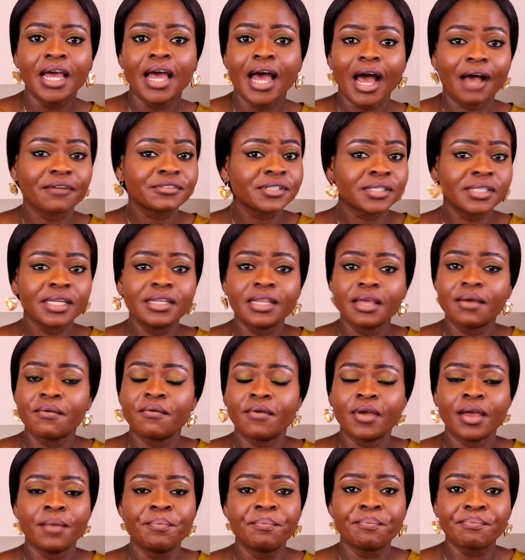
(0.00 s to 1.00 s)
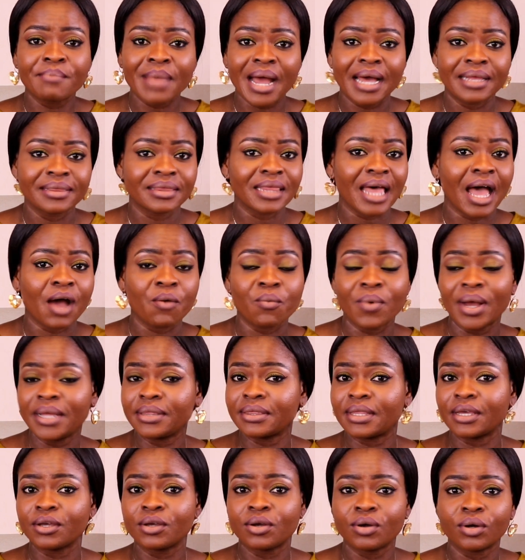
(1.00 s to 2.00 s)
I've seen a man that when
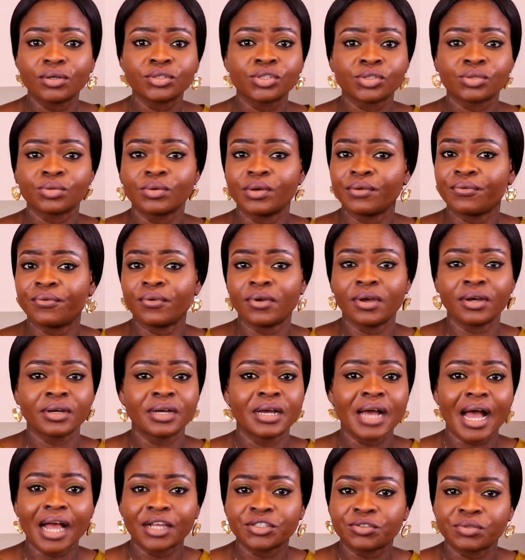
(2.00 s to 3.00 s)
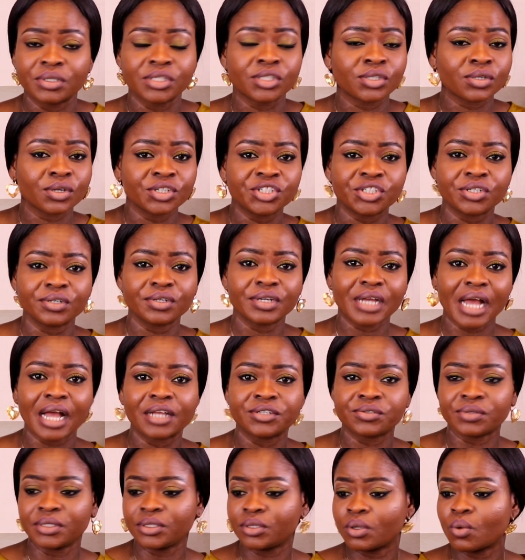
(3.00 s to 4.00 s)
they go to a gathering, social
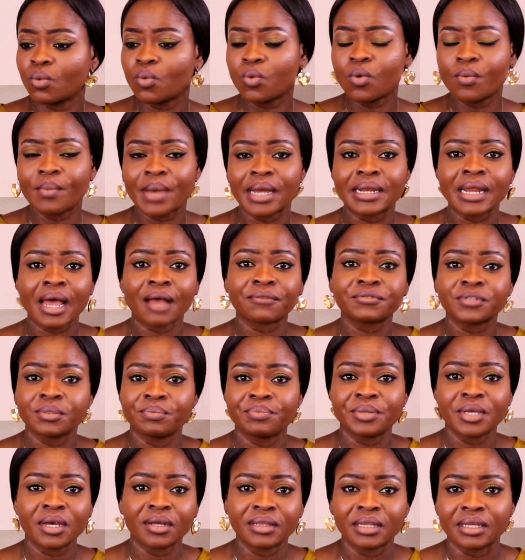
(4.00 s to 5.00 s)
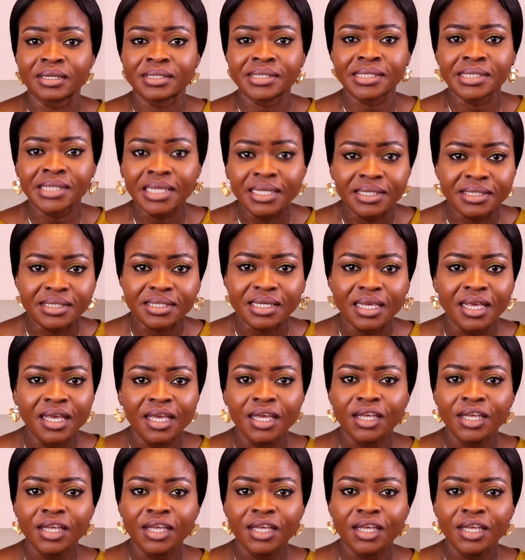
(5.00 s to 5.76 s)
gathering, the woman have to be on a seat.